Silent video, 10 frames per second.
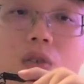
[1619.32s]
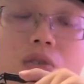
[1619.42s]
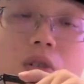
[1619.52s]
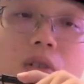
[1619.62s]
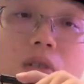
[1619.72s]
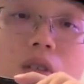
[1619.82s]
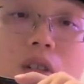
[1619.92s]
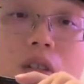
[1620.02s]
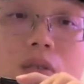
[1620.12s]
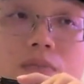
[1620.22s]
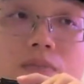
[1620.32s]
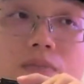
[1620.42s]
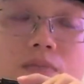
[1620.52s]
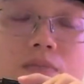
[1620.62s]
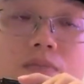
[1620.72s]
also he
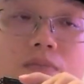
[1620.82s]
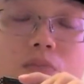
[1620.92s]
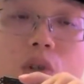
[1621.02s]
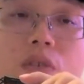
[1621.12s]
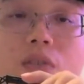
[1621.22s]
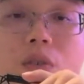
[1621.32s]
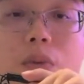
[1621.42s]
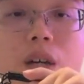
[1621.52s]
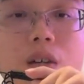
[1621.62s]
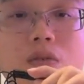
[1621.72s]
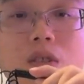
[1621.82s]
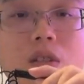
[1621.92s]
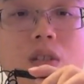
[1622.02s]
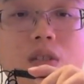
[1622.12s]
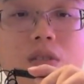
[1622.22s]
provide feedback
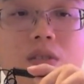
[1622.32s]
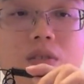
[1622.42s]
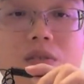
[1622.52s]
really